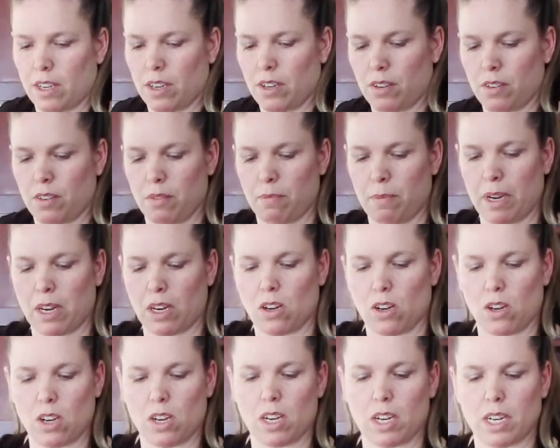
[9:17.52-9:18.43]
Put it back
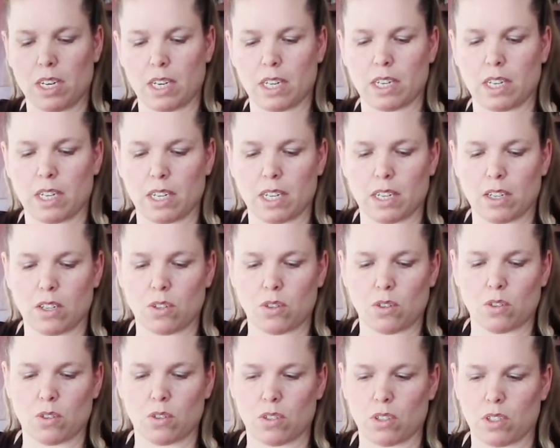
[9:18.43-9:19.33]
on.
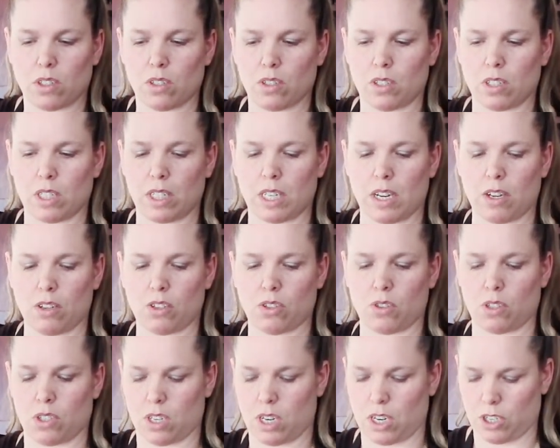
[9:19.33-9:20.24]
Put it down so
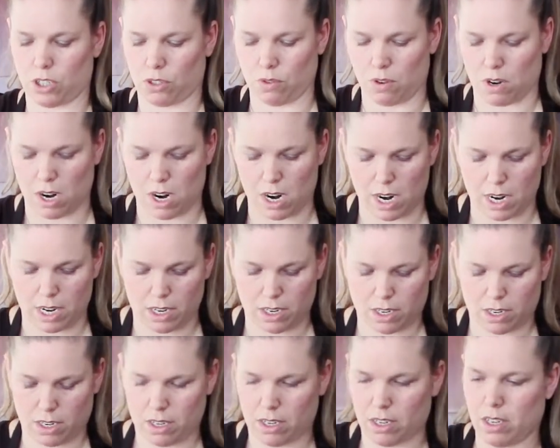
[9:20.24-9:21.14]
it's not too hot.
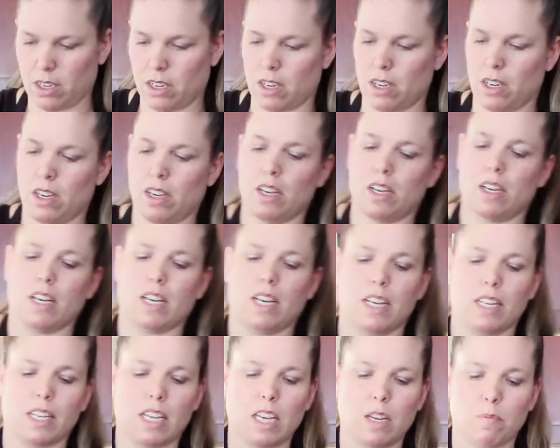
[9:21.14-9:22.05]

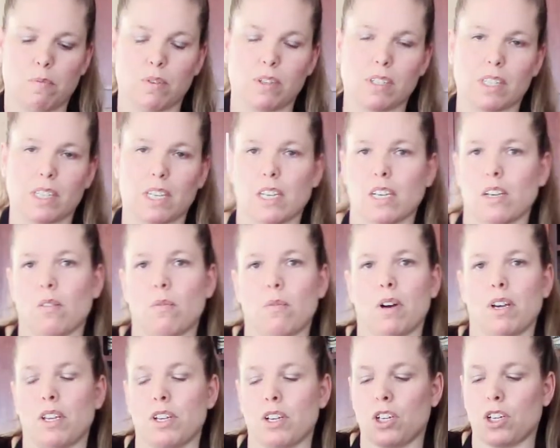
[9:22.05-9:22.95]
And keep whisking it
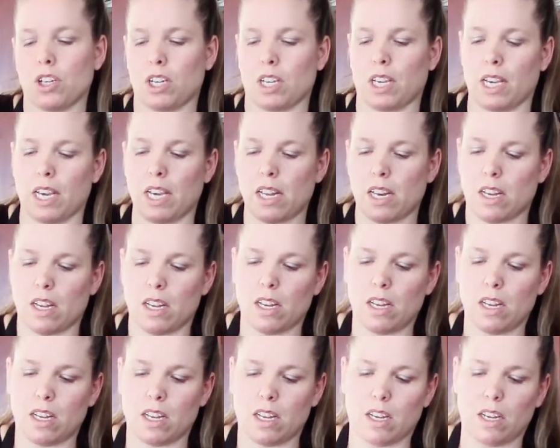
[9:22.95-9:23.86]
while you cook it.
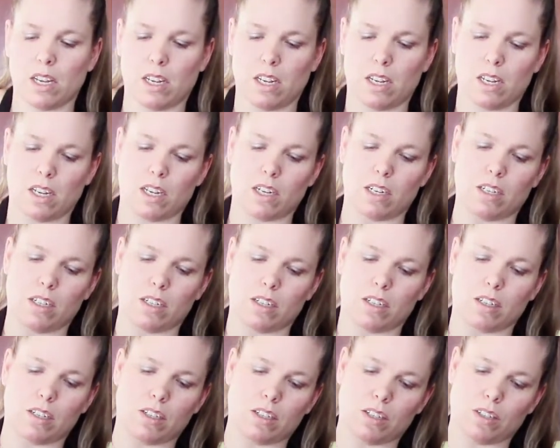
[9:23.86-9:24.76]

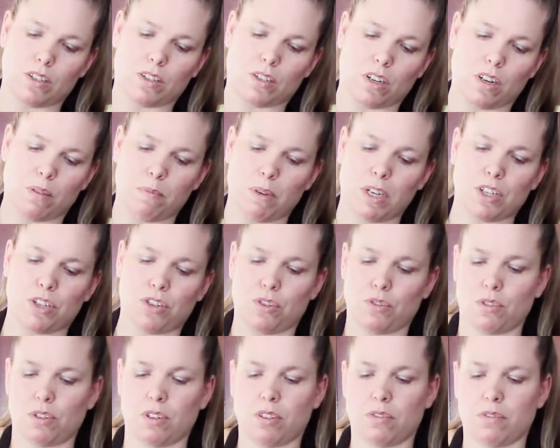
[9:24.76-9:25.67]
It's going to be
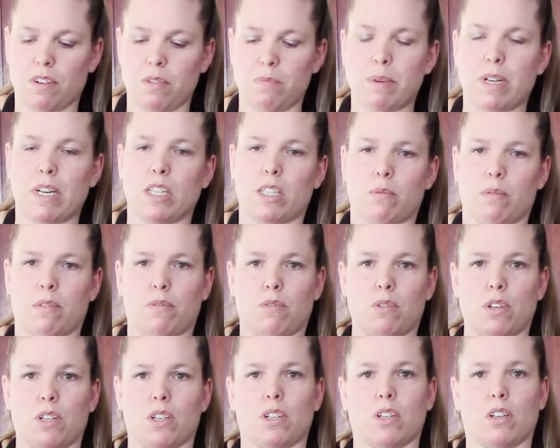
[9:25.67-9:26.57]
2 to 3 minutes
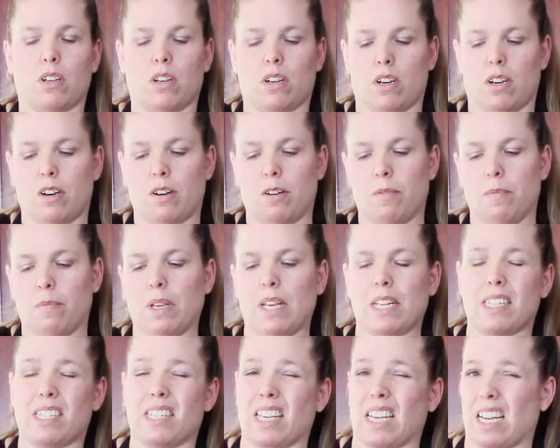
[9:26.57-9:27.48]
before
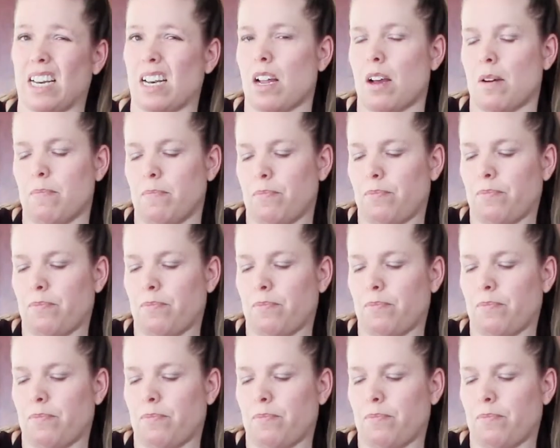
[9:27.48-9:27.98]
it's thickened up.